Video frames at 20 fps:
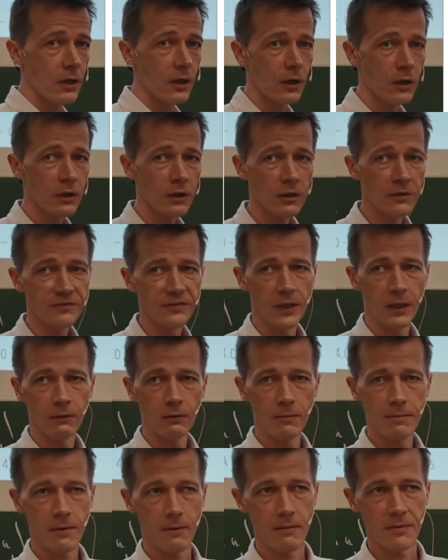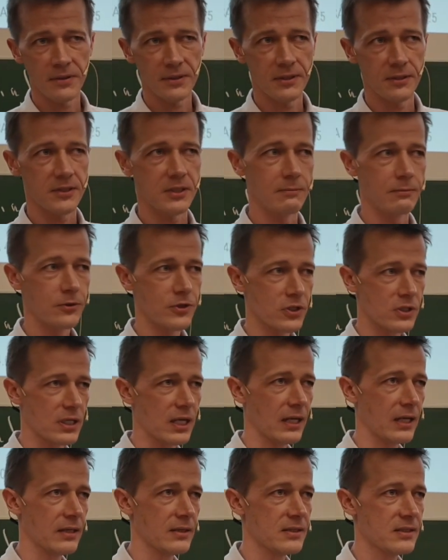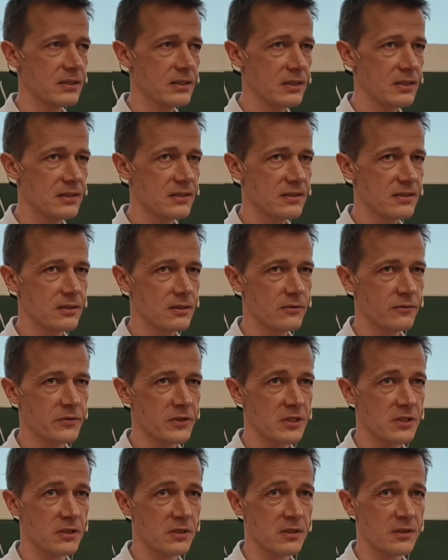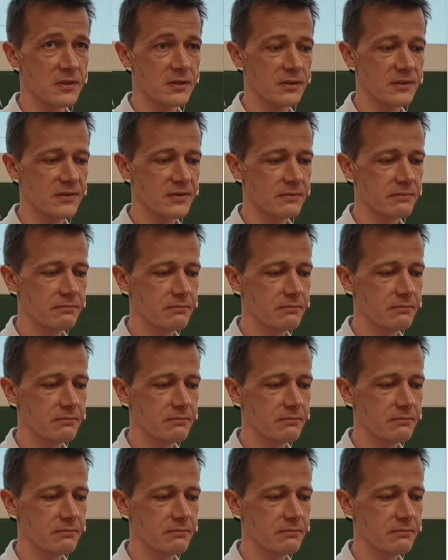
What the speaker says: of our probability distribution against these sufficient statistics.